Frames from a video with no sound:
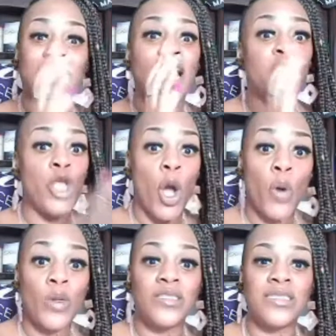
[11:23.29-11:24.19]
yo, this
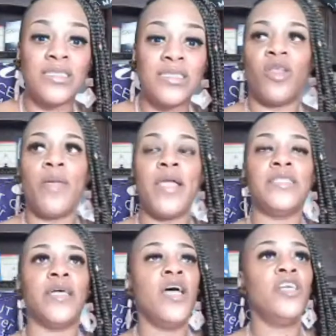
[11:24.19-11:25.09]
is
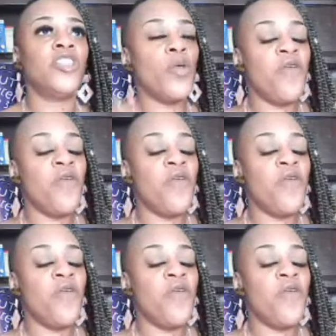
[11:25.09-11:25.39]
absolutely amazing.